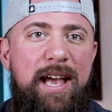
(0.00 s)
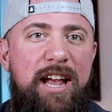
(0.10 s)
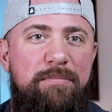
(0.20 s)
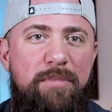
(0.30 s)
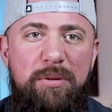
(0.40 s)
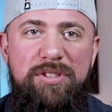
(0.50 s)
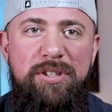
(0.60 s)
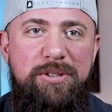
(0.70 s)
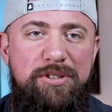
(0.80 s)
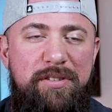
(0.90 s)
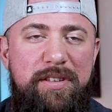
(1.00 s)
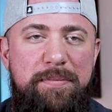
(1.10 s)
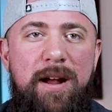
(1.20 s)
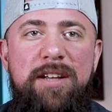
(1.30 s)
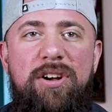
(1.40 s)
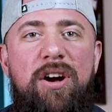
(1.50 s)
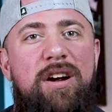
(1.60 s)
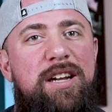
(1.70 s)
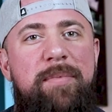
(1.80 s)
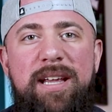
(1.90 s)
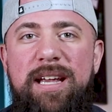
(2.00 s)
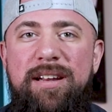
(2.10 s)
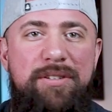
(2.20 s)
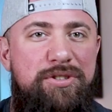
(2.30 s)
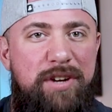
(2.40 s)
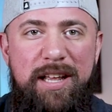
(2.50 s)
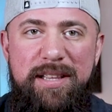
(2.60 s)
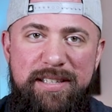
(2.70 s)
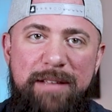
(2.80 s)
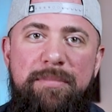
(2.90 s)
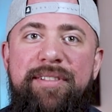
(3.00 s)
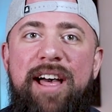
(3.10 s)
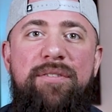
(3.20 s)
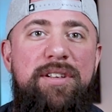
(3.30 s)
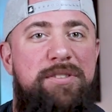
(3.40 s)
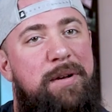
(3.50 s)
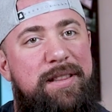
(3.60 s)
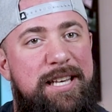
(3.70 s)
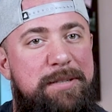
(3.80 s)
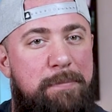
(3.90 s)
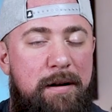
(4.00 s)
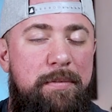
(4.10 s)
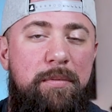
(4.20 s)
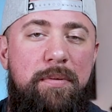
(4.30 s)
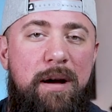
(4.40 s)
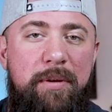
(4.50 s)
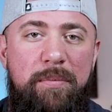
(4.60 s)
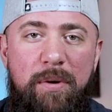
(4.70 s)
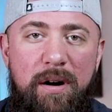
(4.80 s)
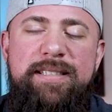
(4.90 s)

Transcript: and most users of these products aren't gonna be eating or training at the same level as what these pr people probably were.